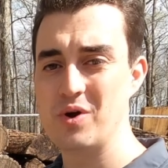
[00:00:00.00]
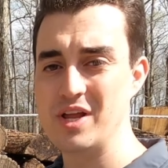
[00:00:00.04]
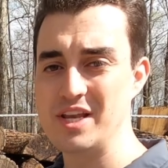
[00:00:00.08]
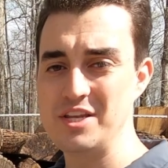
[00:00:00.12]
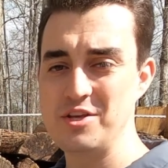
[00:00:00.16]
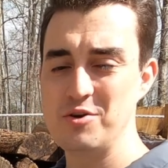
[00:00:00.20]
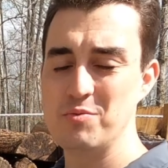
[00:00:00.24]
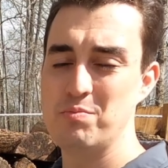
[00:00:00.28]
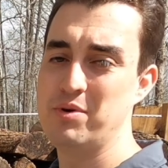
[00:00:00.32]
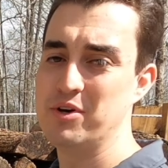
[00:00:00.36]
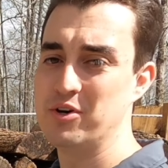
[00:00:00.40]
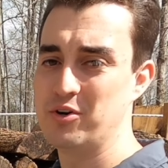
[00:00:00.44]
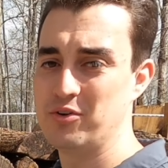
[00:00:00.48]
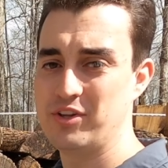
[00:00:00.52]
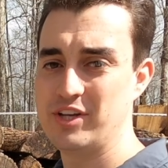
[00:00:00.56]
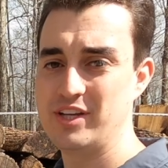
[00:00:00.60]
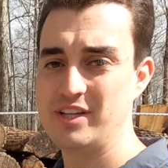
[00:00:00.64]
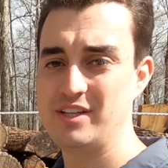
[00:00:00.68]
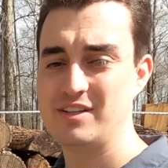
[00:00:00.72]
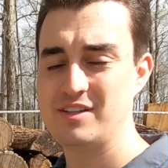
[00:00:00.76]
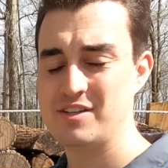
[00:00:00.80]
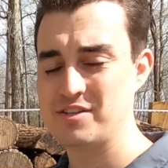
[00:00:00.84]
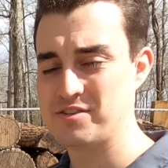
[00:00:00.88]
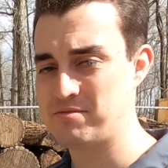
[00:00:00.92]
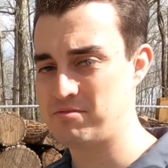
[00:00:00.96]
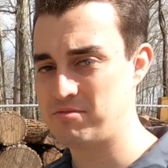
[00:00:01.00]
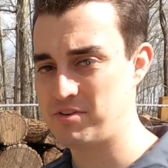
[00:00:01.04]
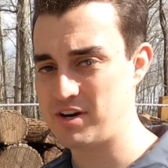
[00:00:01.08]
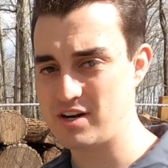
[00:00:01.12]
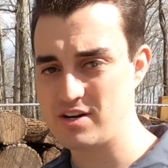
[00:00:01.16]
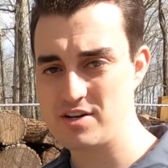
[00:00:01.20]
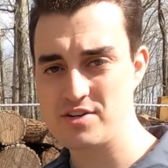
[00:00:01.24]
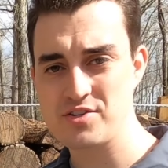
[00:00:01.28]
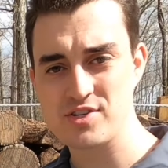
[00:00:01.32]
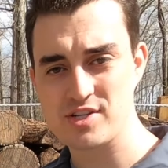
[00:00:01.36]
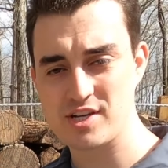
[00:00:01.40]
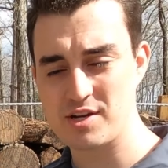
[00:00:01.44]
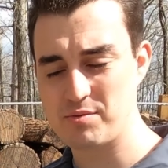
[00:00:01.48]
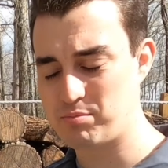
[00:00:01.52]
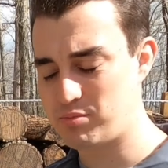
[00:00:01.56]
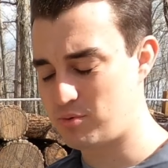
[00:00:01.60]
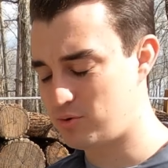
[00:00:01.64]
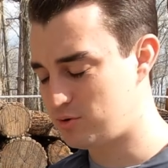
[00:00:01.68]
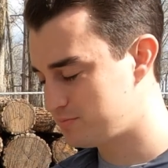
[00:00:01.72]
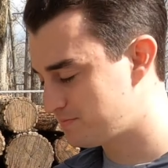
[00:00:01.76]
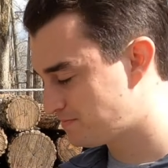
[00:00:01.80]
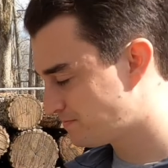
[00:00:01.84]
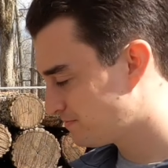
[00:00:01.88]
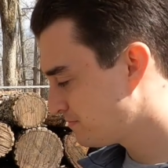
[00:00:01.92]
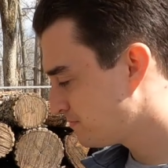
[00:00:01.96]
when you build it, it's very
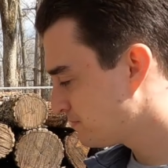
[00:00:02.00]
simple.